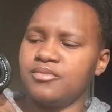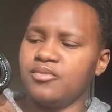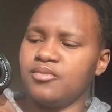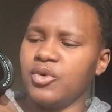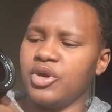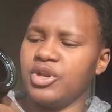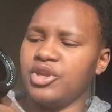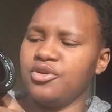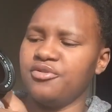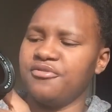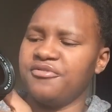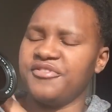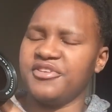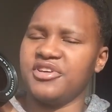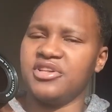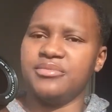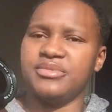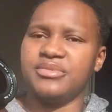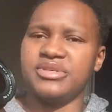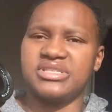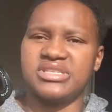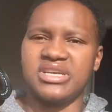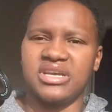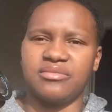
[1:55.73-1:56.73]
when you
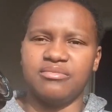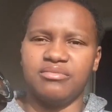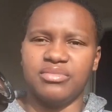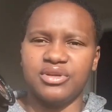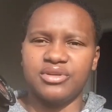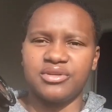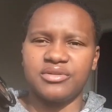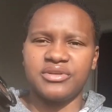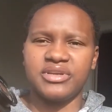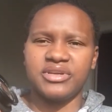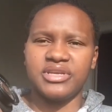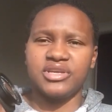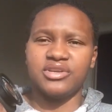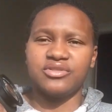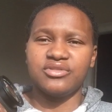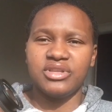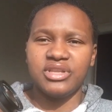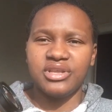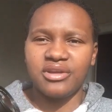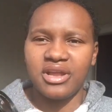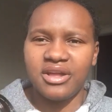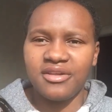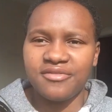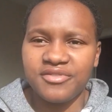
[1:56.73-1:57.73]
film, it's like blurry. You
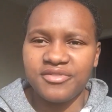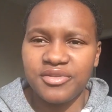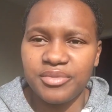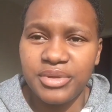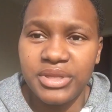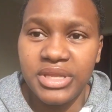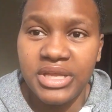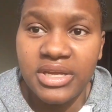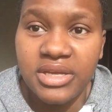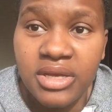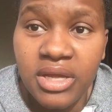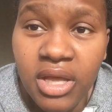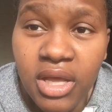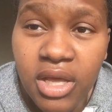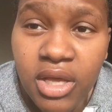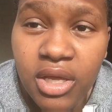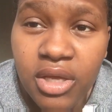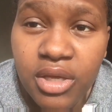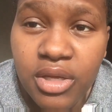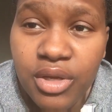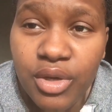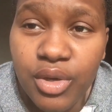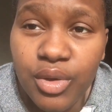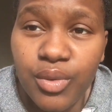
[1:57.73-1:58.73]
literally have to be like
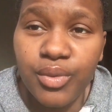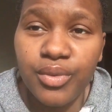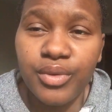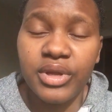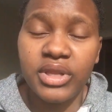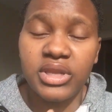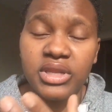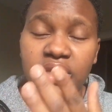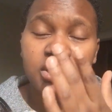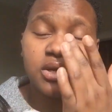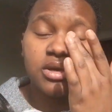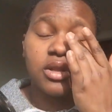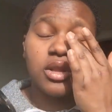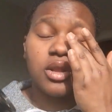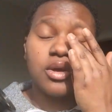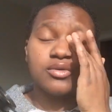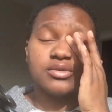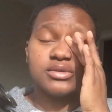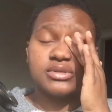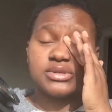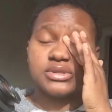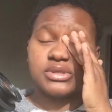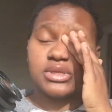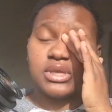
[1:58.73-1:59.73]
really
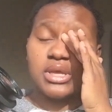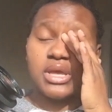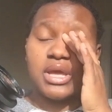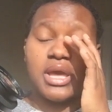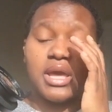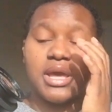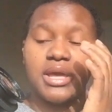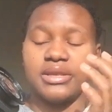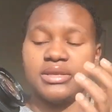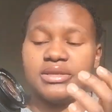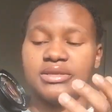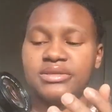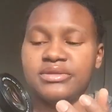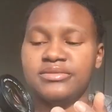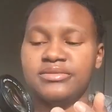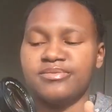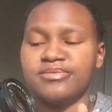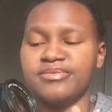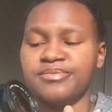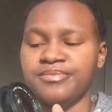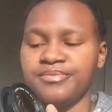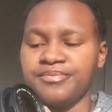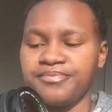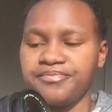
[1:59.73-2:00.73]
close. And
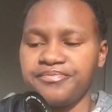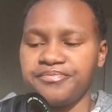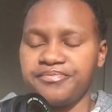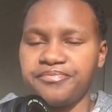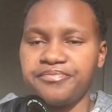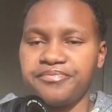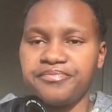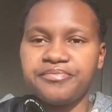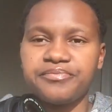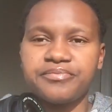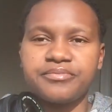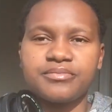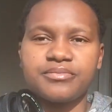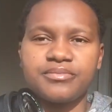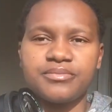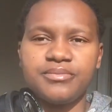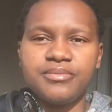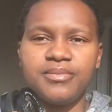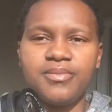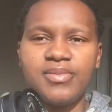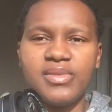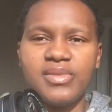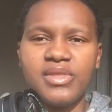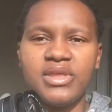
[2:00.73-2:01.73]

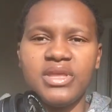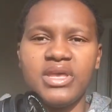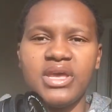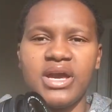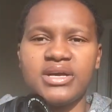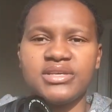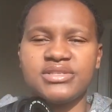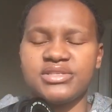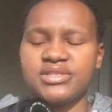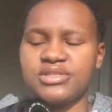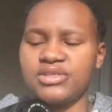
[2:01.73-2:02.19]
yeah,